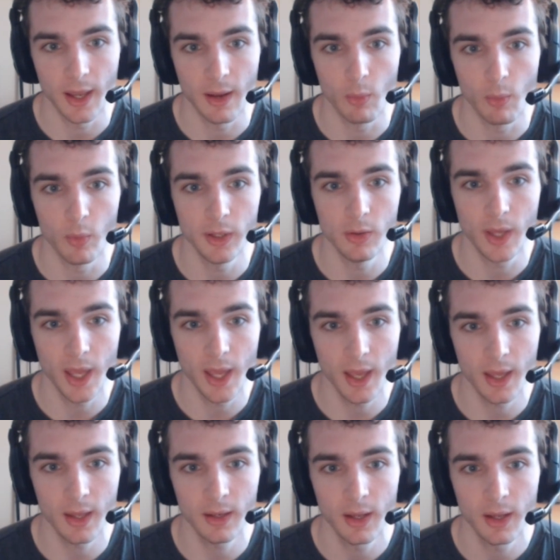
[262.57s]
And when you
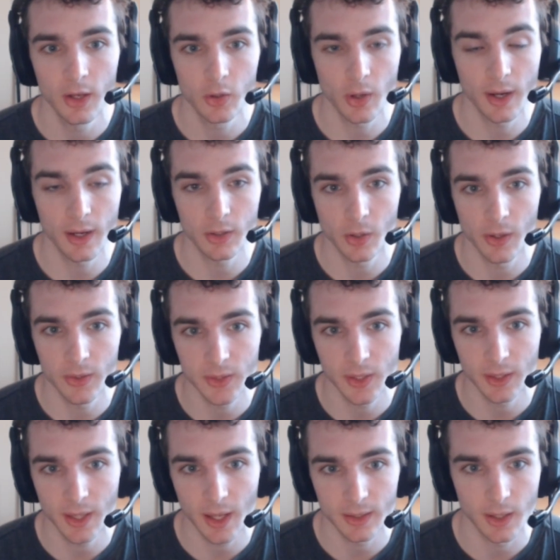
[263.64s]
can, try to
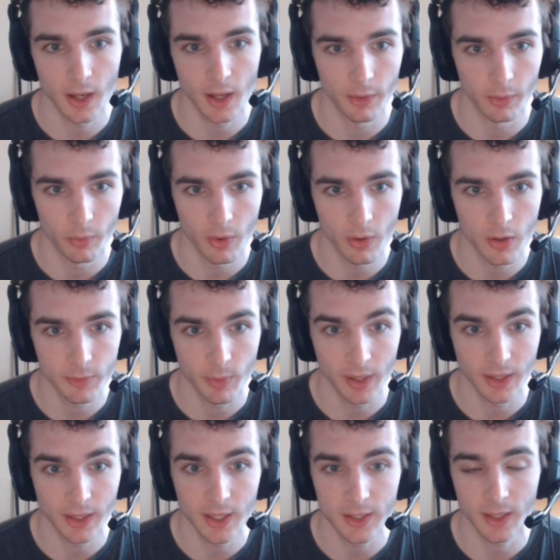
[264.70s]
translate that to other roles, but
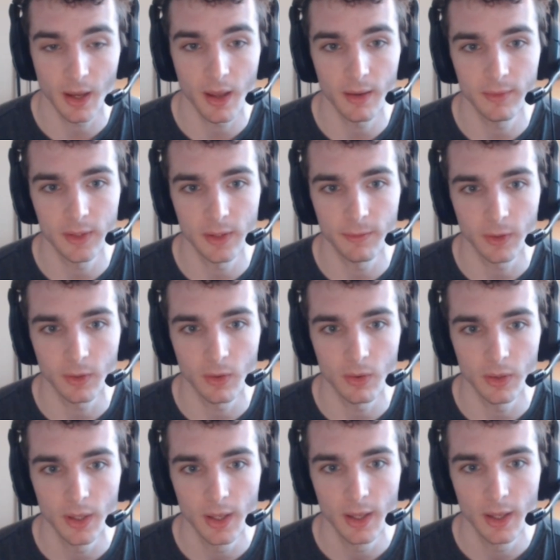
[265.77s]
it gets kind of difficult.